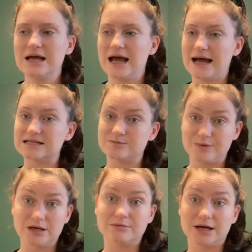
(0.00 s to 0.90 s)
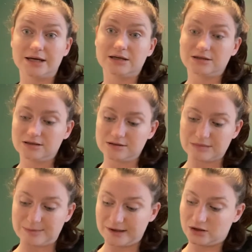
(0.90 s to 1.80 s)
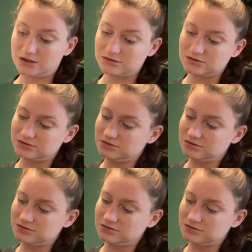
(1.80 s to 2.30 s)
has been my pillow.